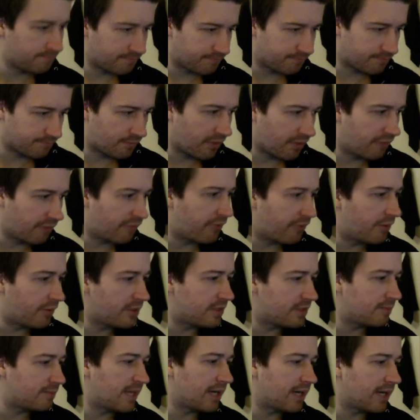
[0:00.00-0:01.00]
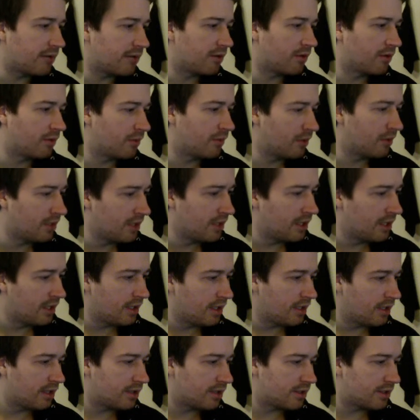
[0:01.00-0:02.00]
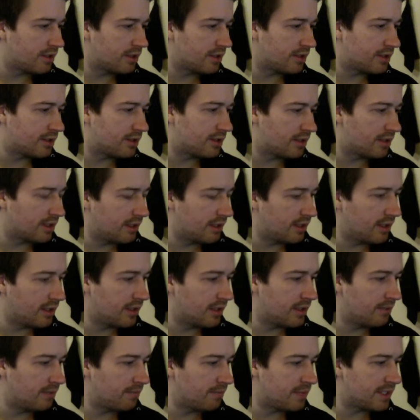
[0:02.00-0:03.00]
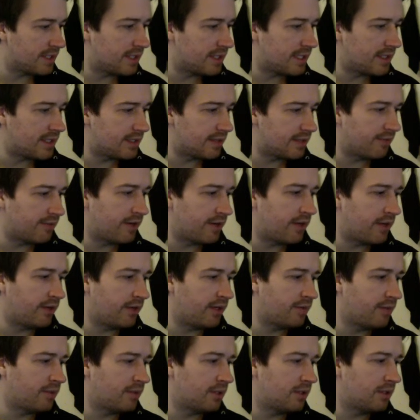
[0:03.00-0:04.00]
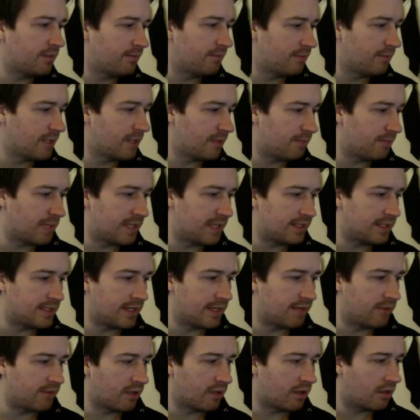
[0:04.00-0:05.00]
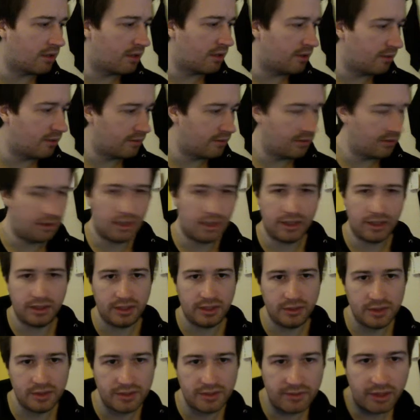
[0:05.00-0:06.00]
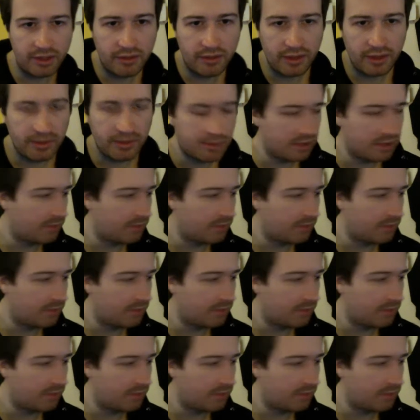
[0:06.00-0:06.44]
The first macro just sets a variable by setVar, a user variable,